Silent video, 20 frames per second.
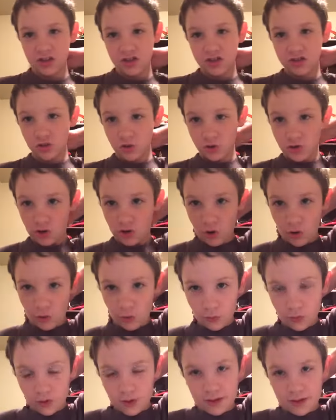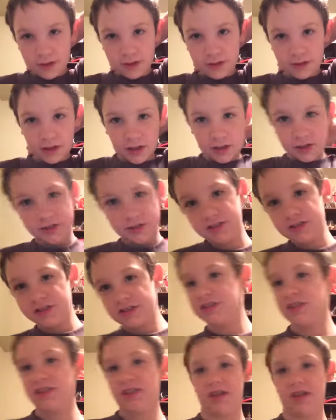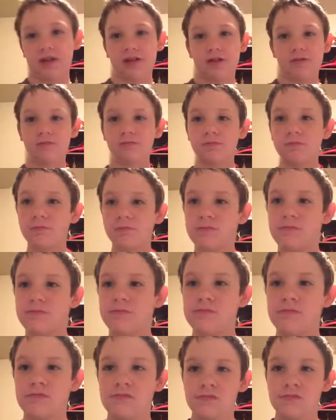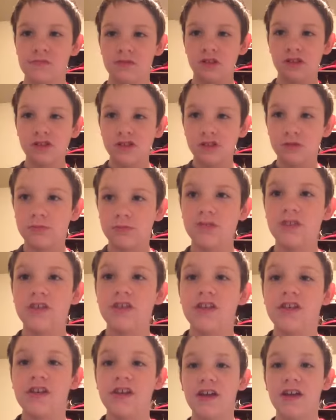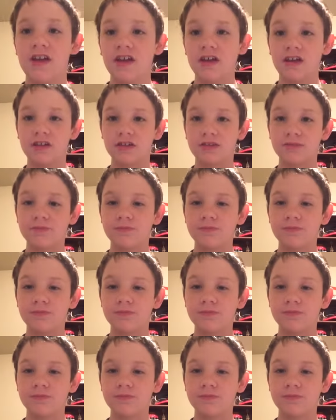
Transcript: So, you know, uh, yeah. But yeah.